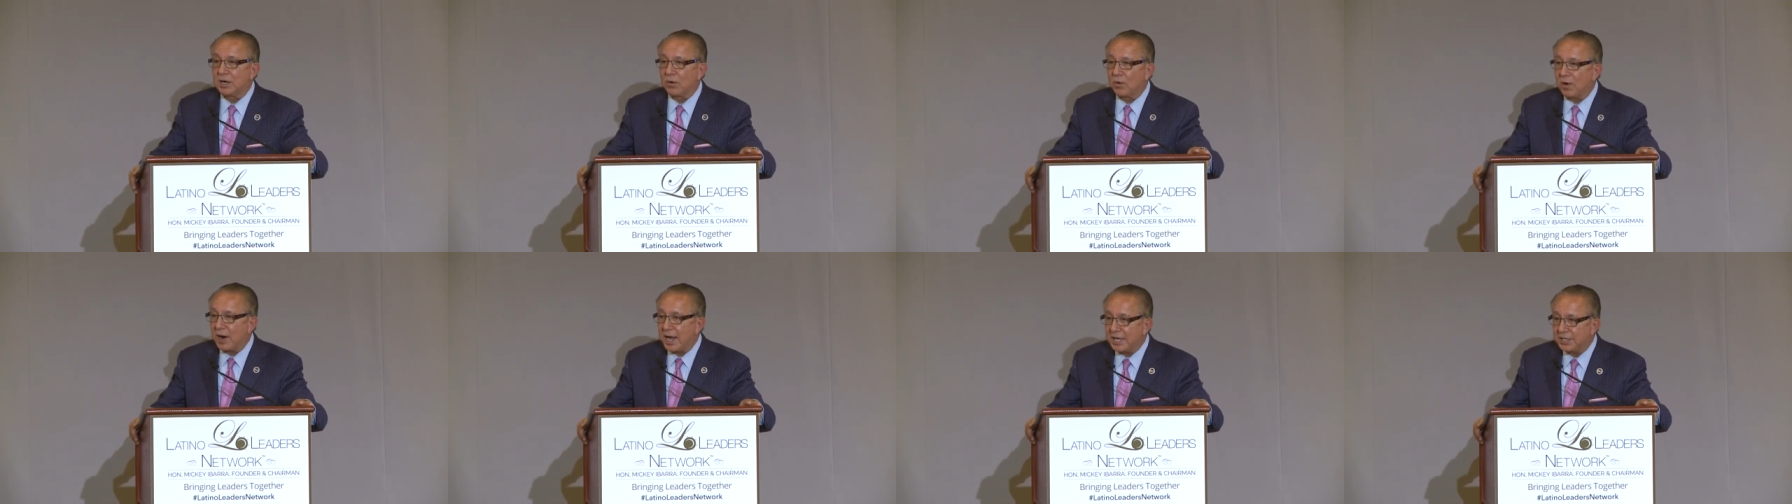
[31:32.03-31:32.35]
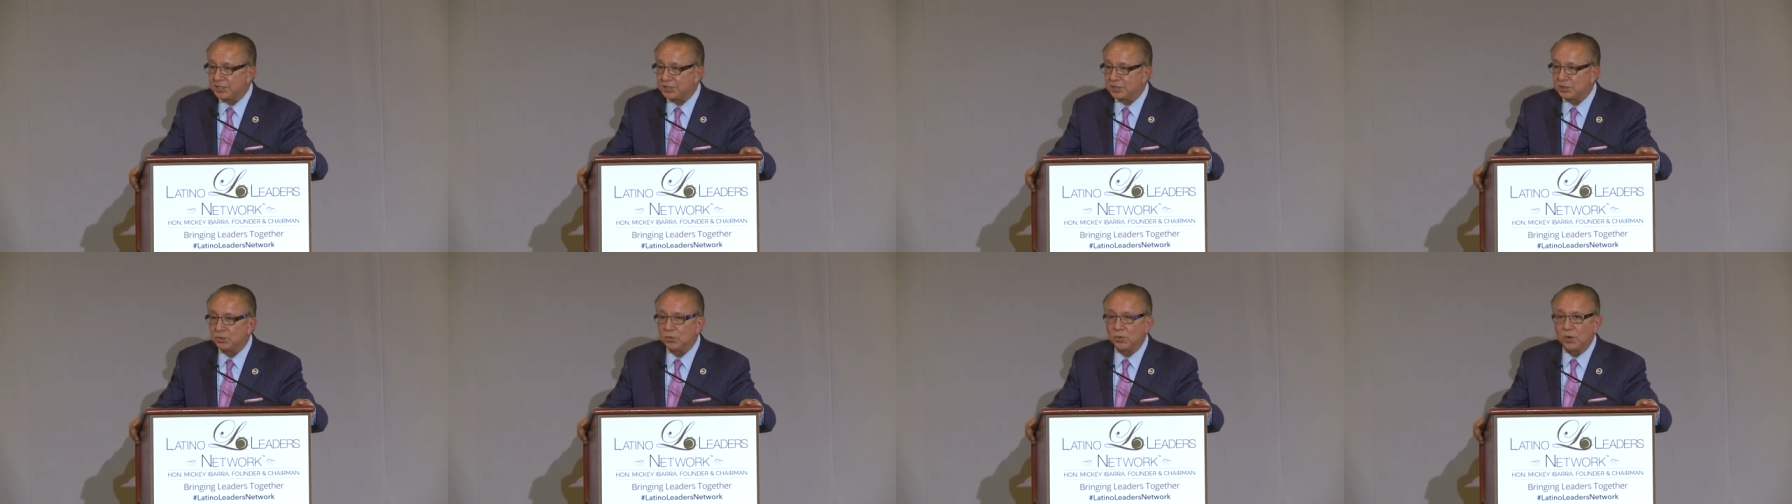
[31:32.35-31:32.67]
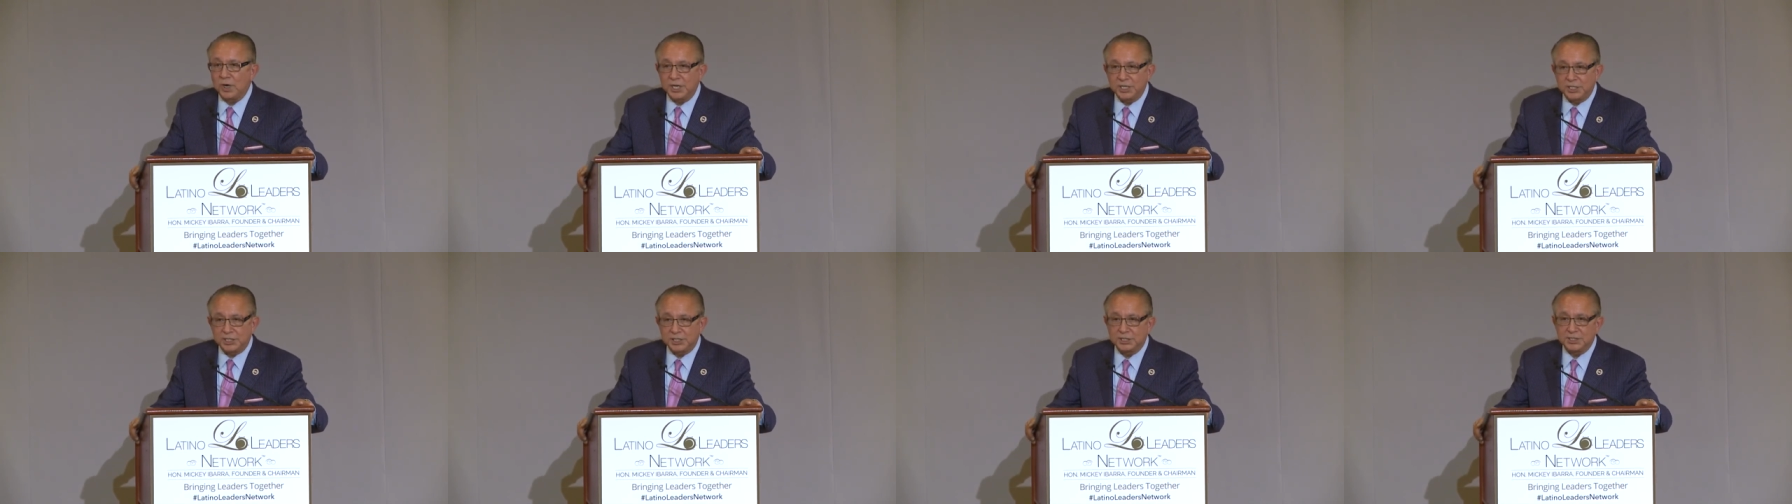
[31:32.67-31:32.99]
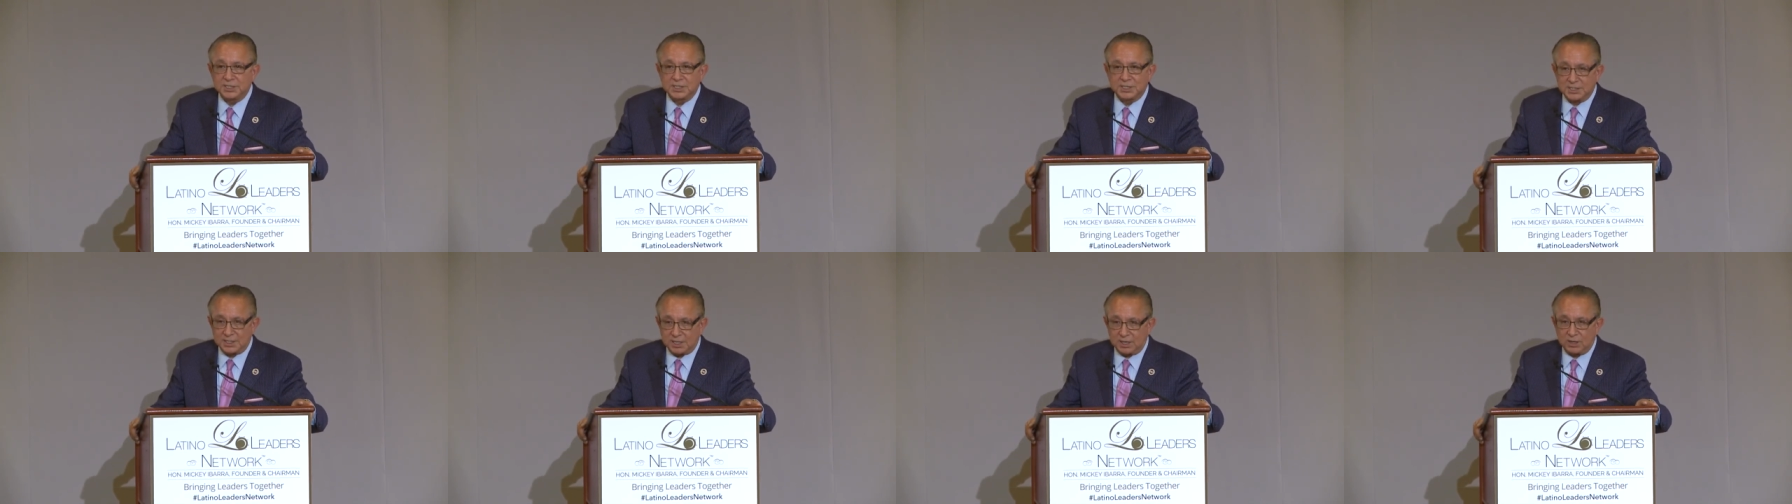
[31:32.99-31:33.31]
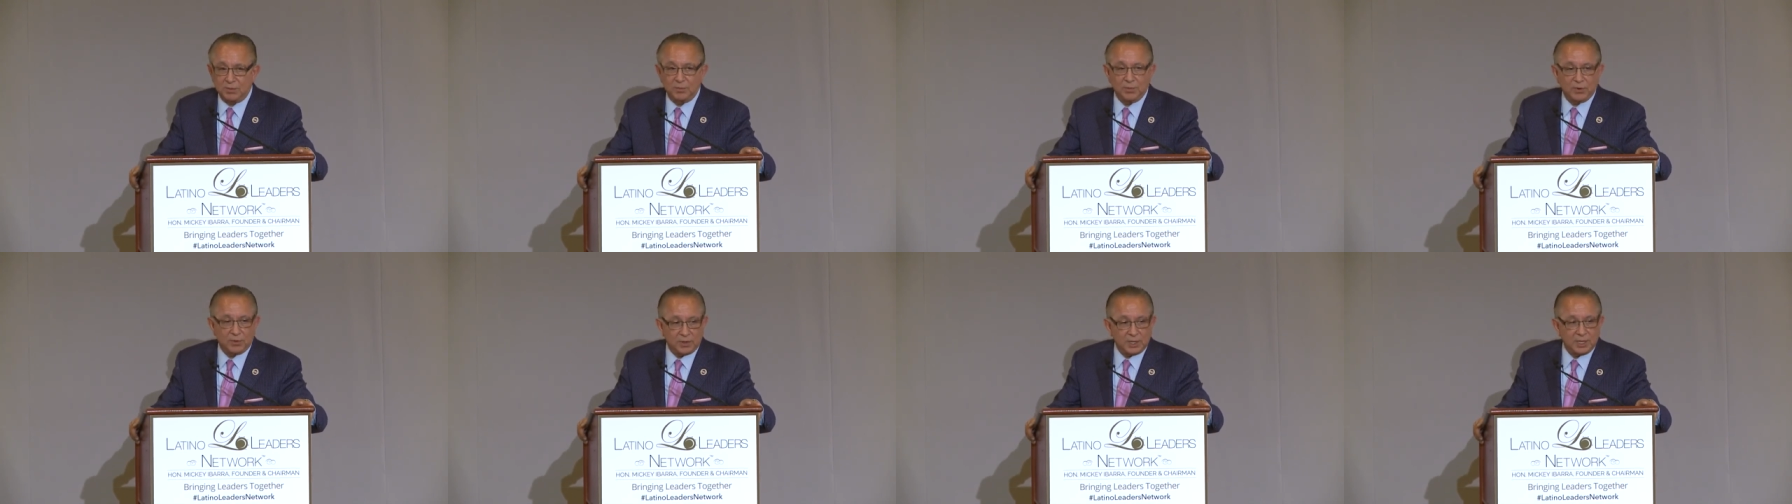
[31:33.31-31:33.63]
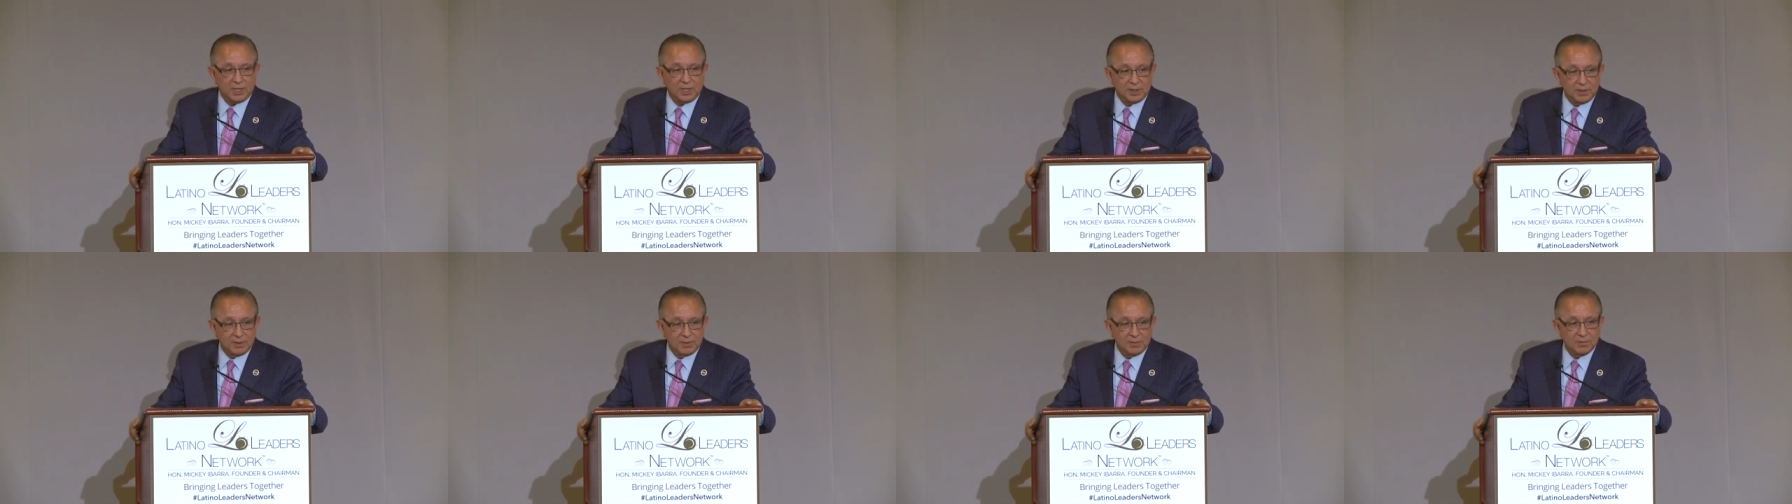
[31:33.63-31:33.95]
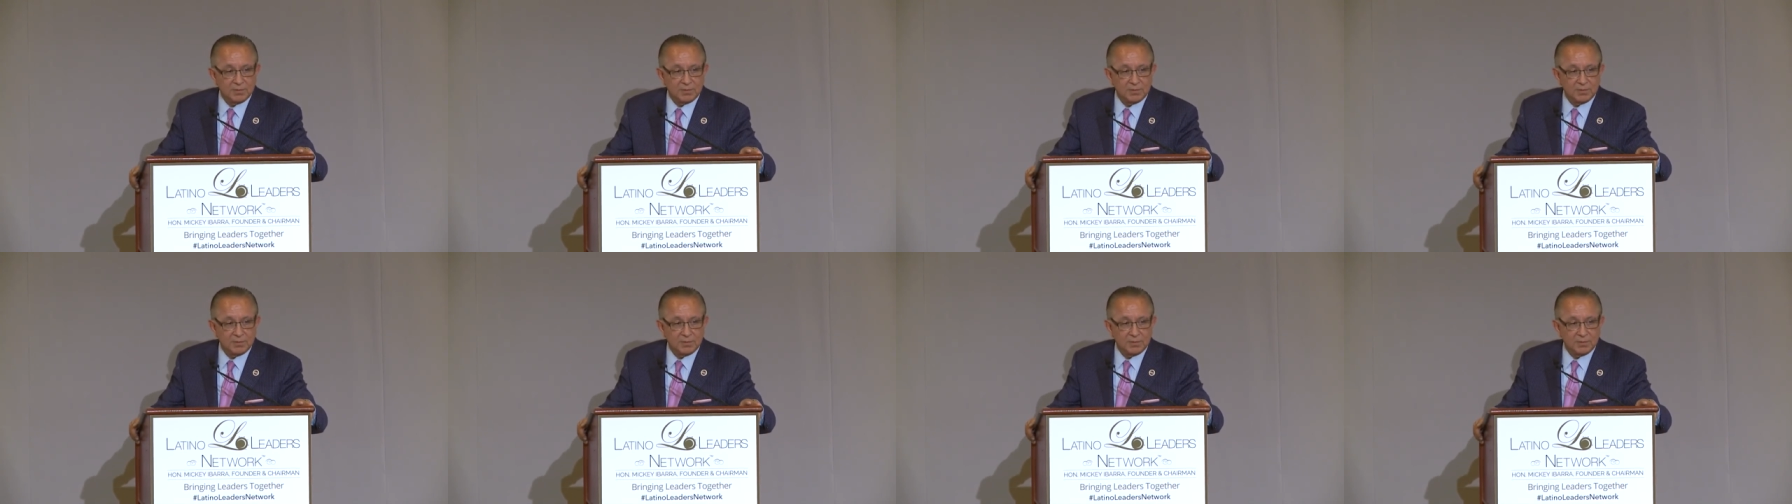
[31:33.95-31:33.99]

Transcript: graduation ceremony.